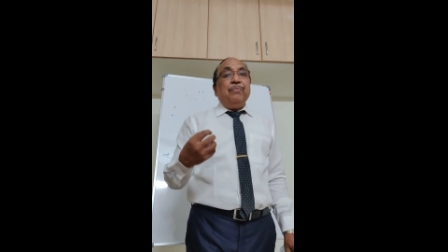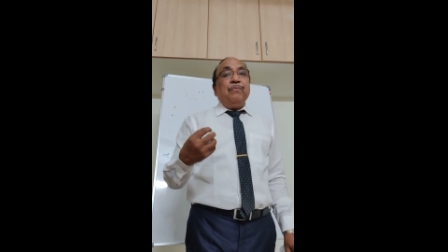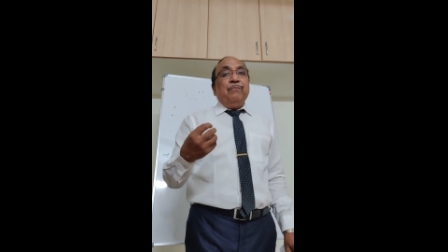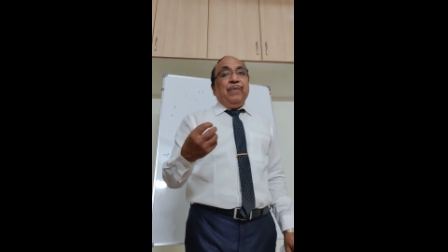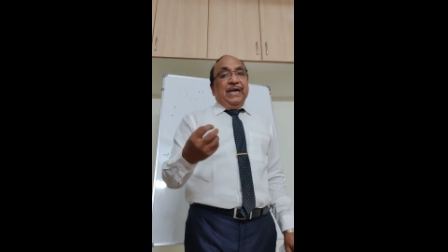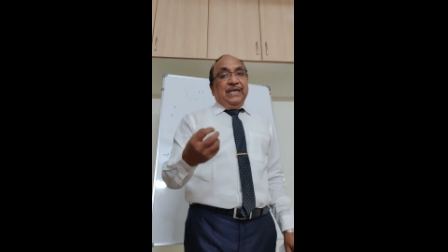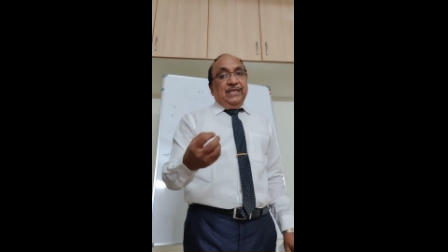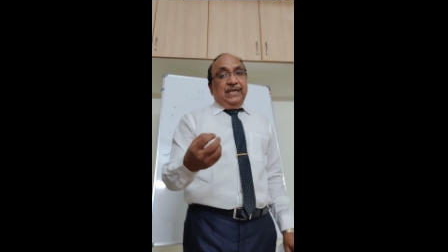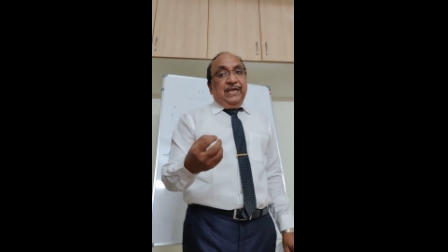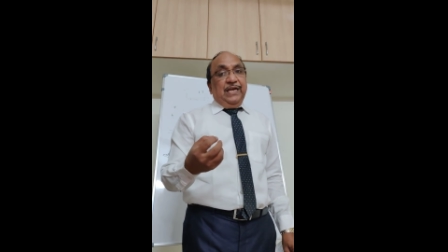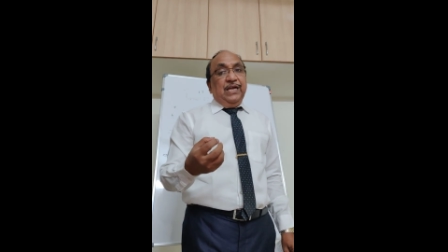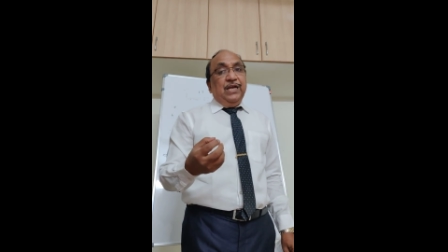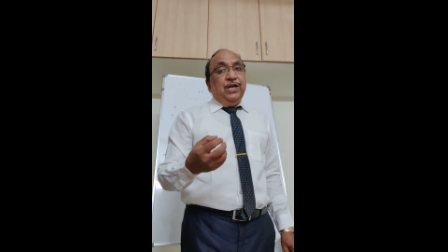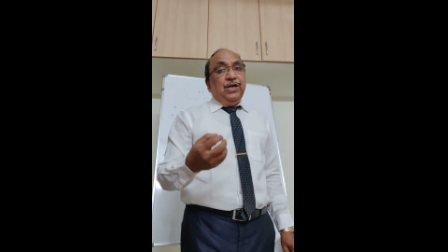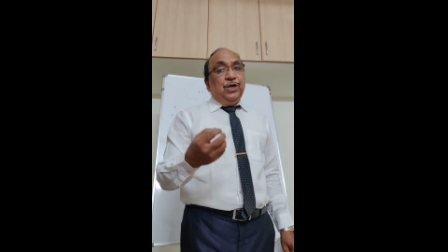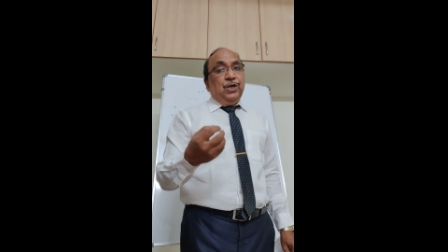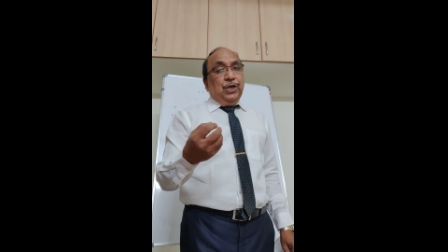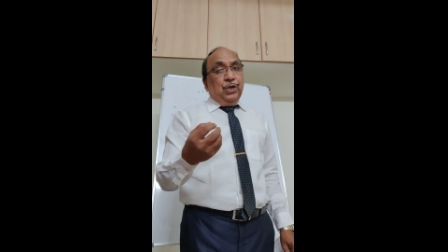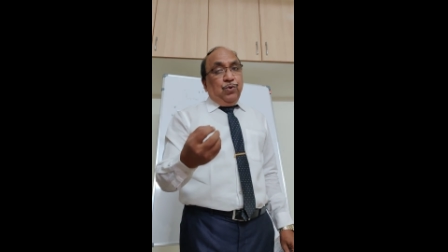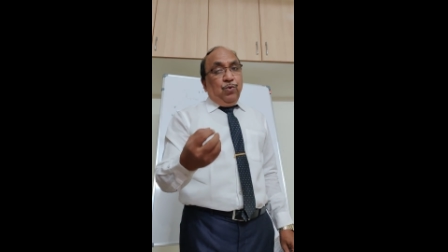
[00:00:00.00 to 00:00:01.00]
by the
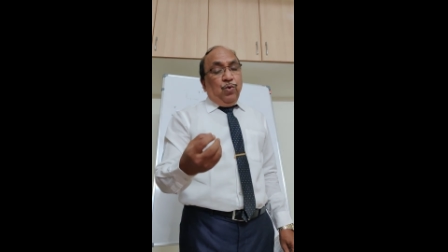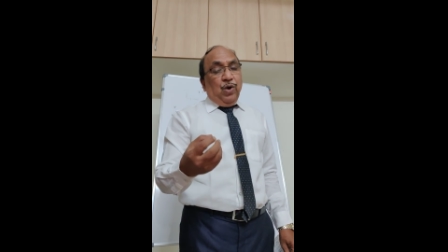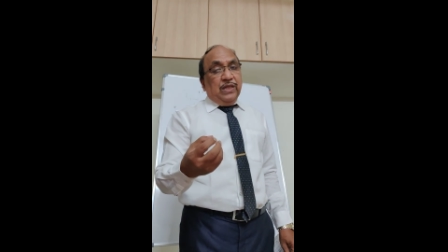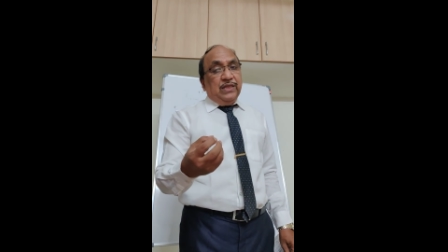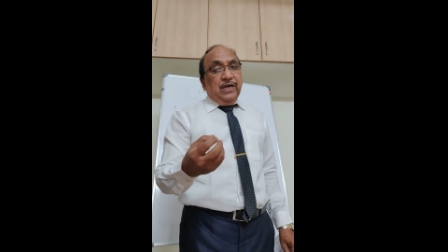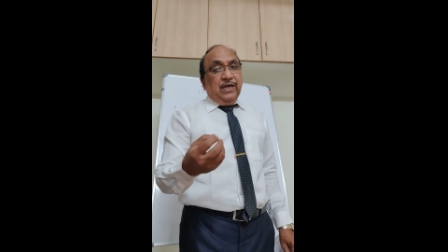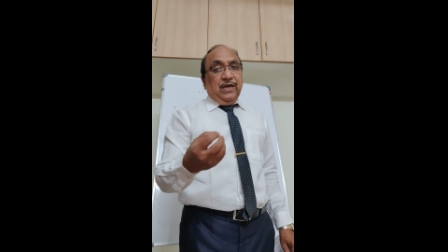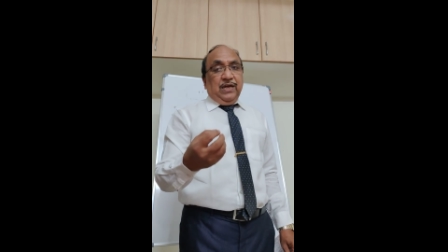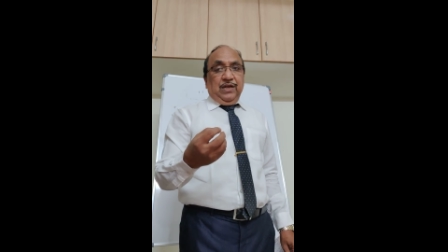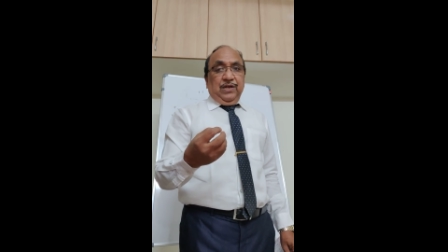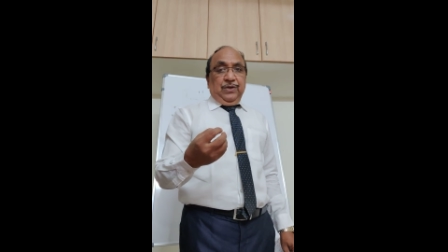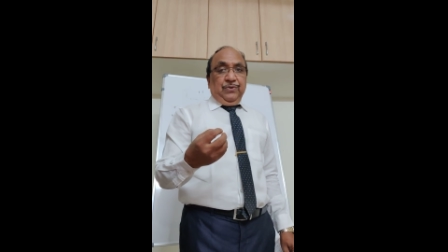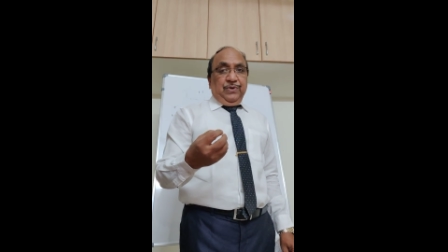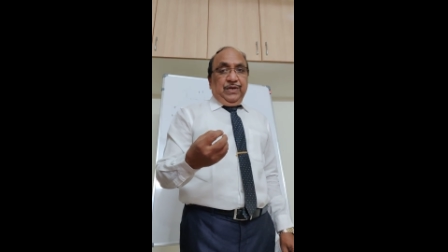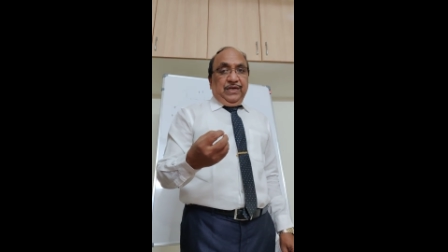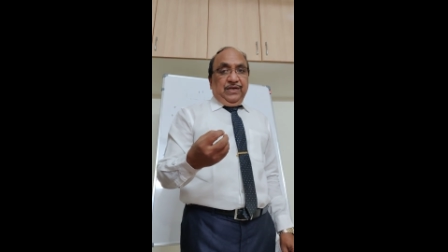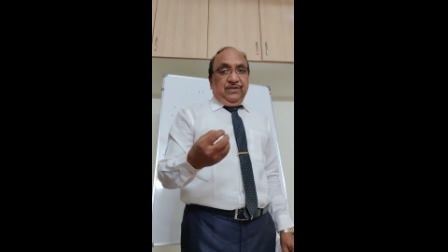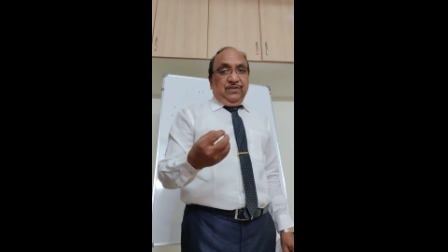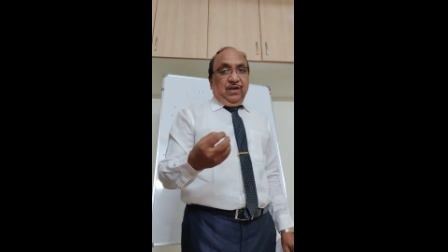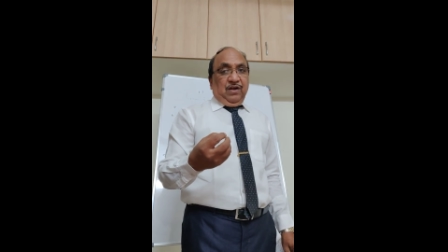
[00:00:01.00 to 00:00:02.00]
two other
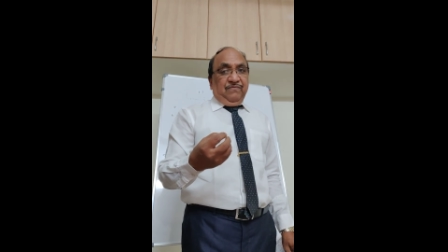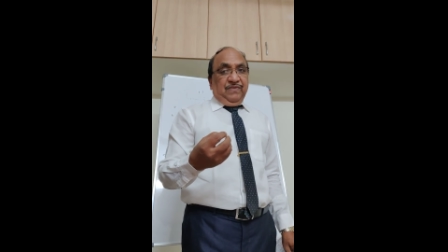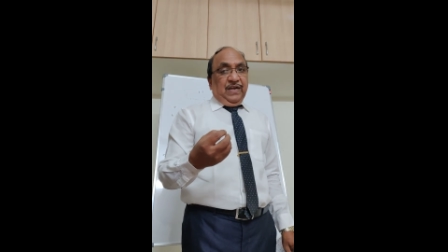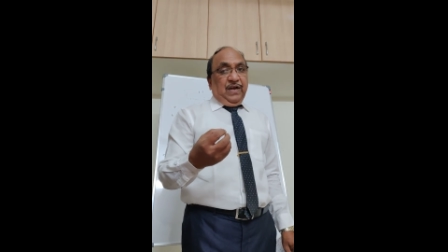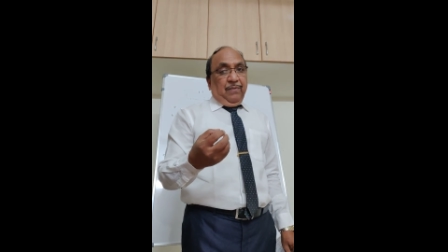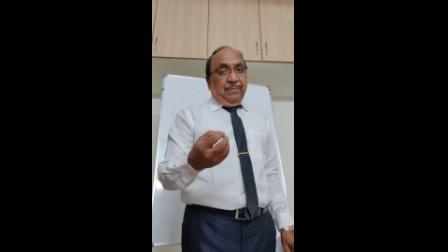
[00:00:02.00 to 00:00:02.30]
units of the